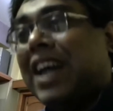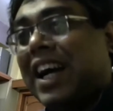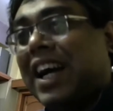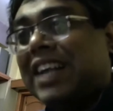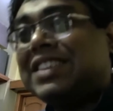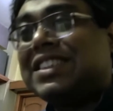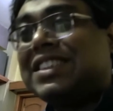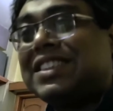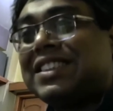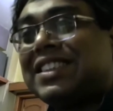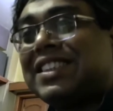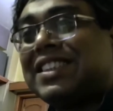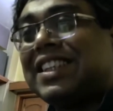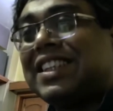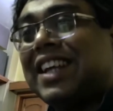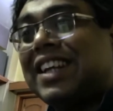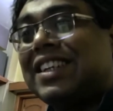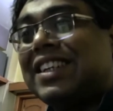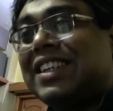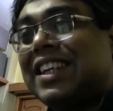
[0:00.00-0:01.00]
Das,
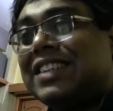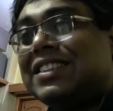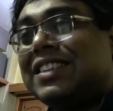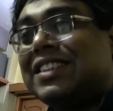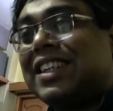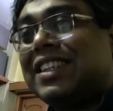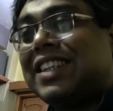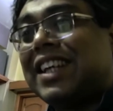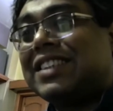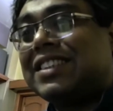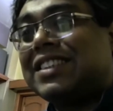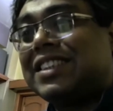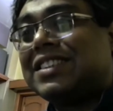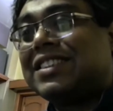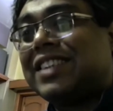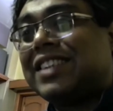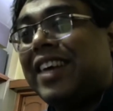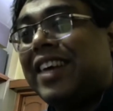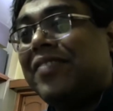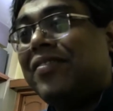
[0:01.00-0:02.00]
that, that's, that's
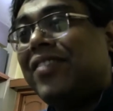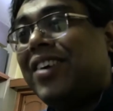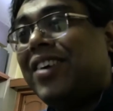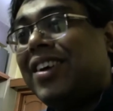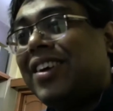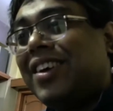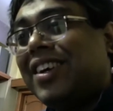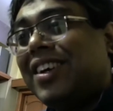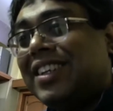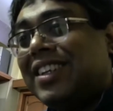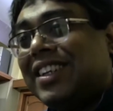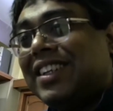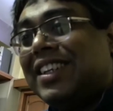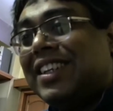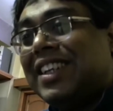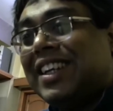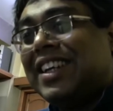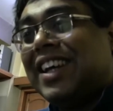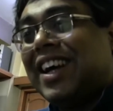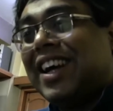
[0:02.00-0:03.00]
his name. Ghanashyam Das.
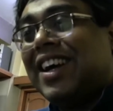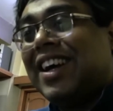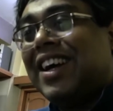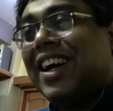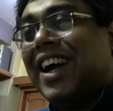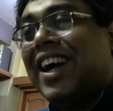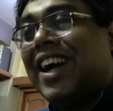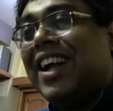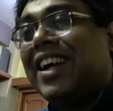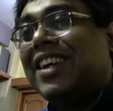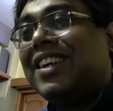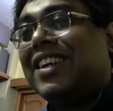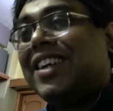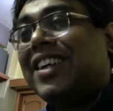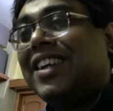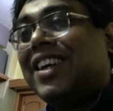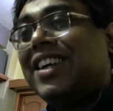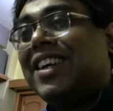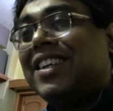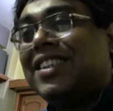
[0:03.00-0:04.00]
Uh, and
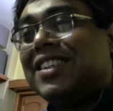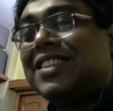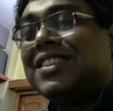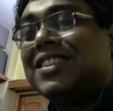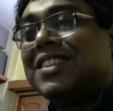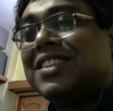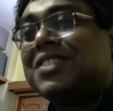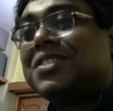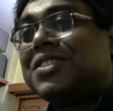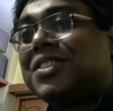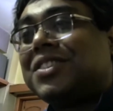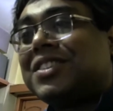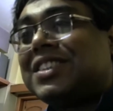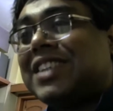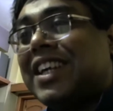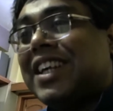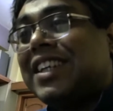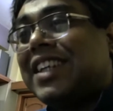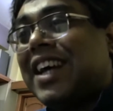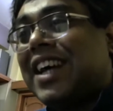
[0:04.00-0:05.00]
he used to
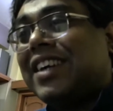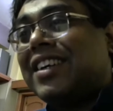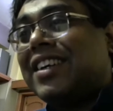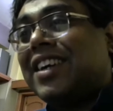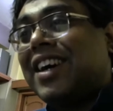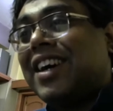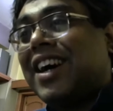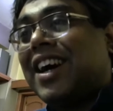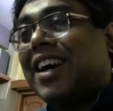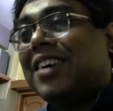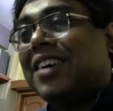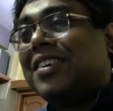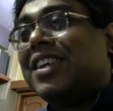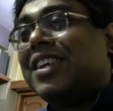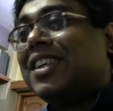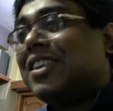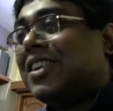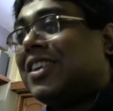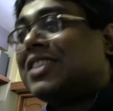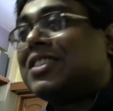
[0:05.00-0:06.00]
say that uh,
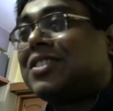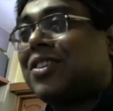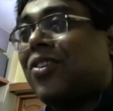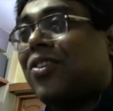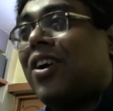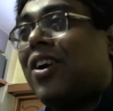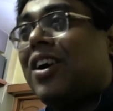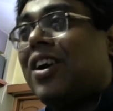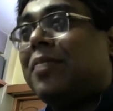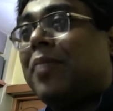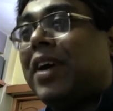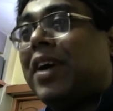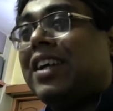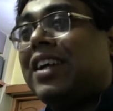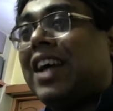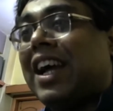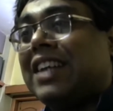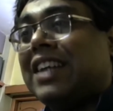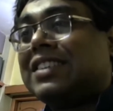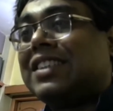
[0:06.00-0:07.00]
he was called by
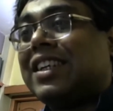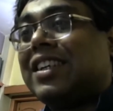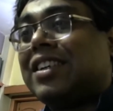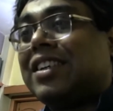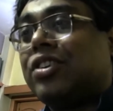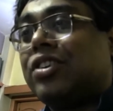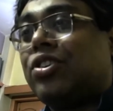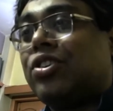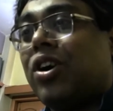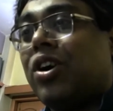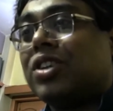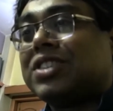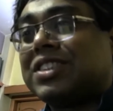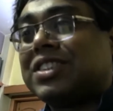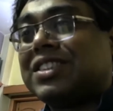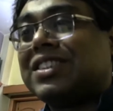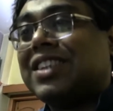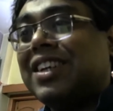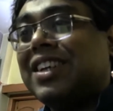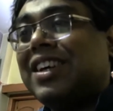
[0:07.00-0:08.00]
as a
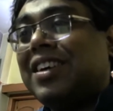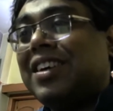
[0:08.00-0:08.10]
DOS